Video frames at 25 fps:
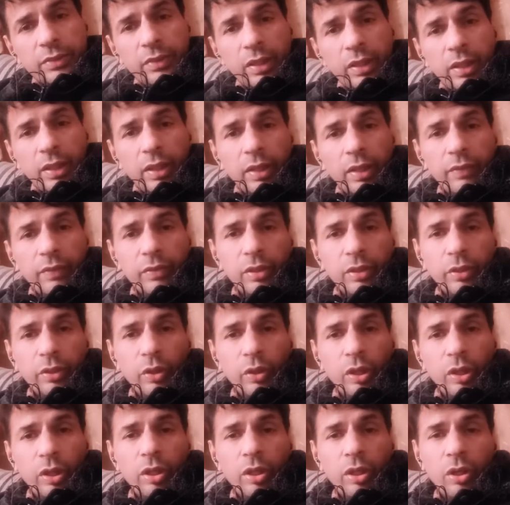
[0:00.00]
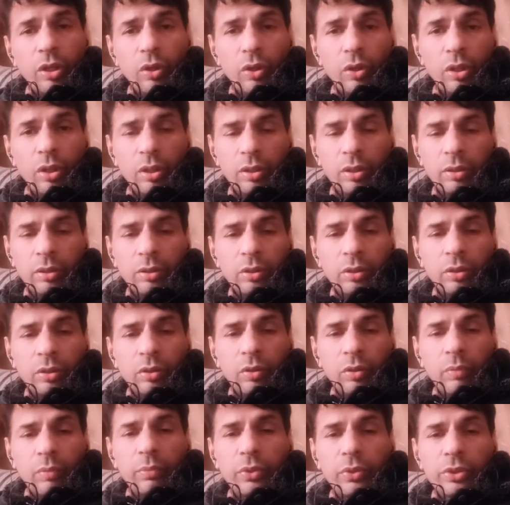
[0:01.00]
will not draw
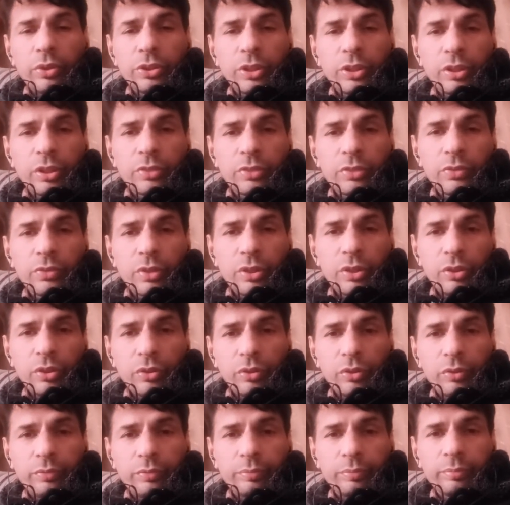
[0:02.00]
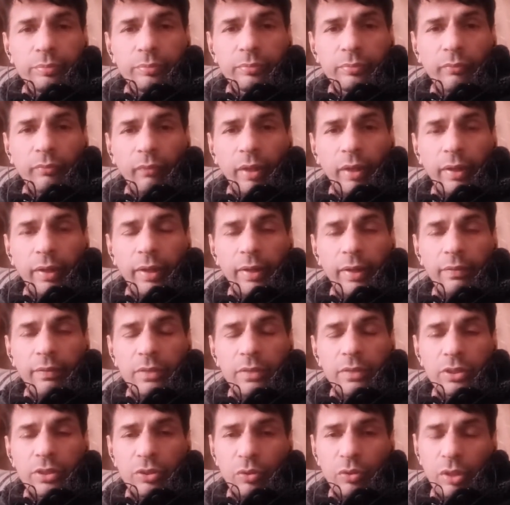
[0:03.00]
more sheets for you. That was the
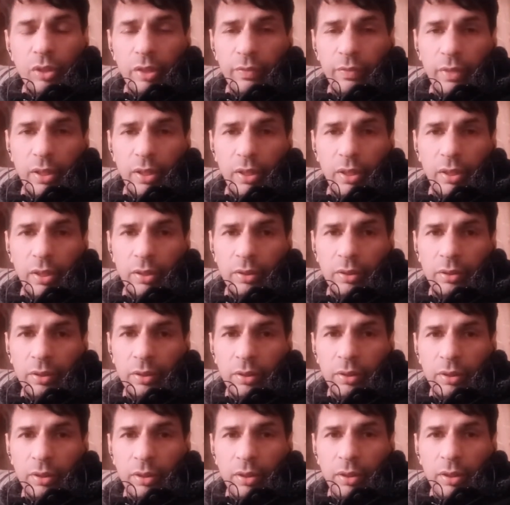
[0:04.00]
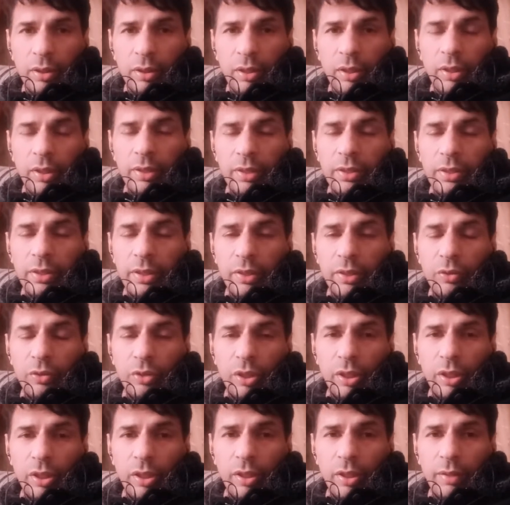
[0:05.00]
only one. He said,
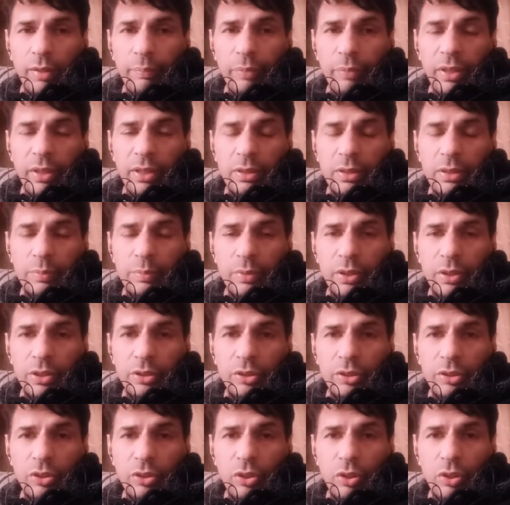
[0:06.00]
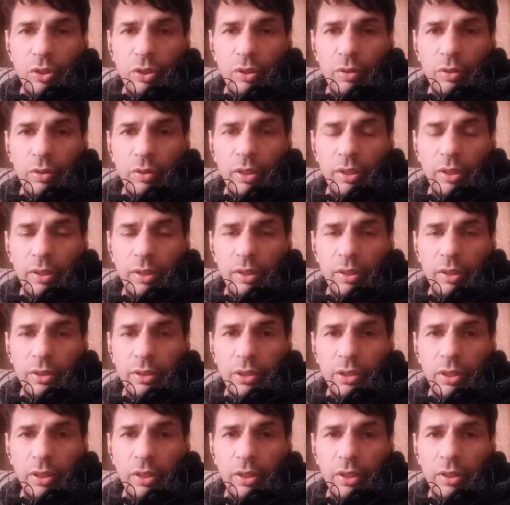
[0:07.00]
okay, please draw another sheet.
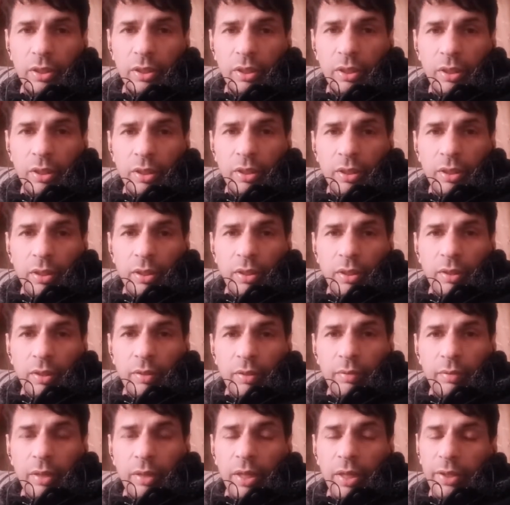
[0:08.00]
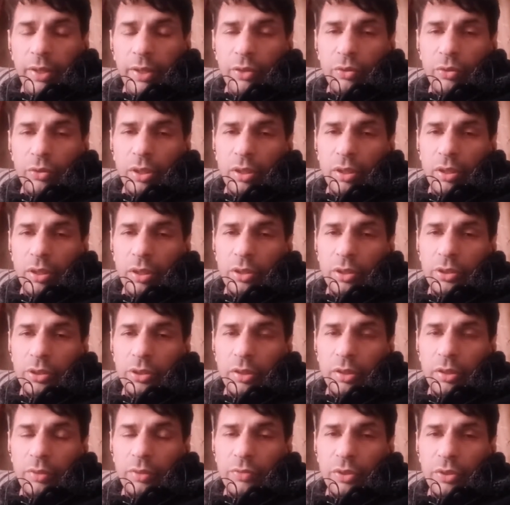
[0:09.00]
I took another sheet
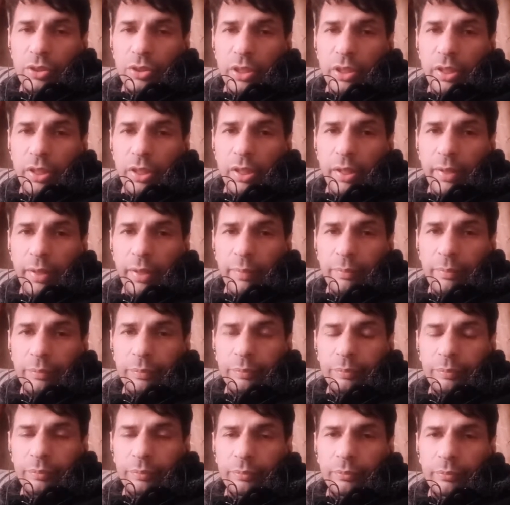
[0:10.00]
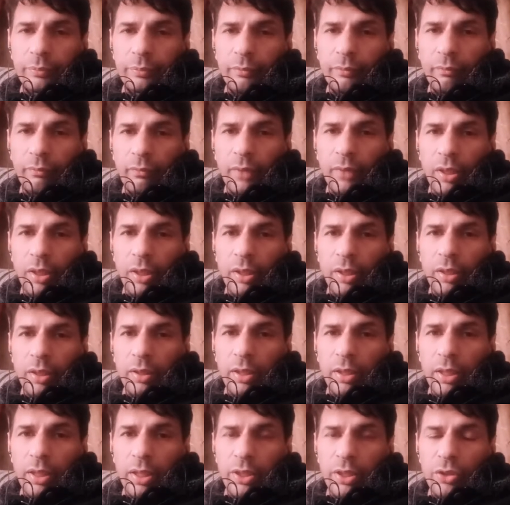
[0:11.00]
for the second time. Then
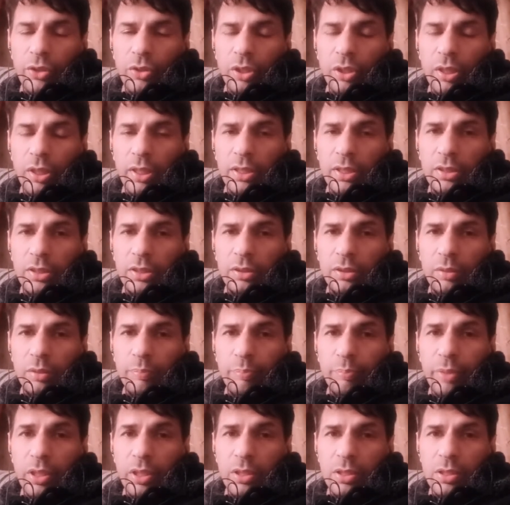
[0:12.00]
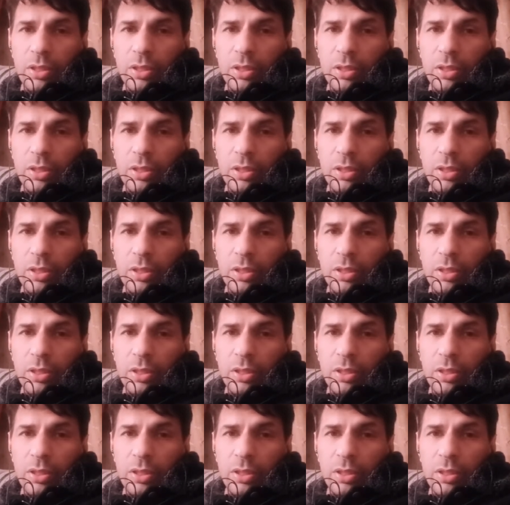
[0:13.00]
I utilized pins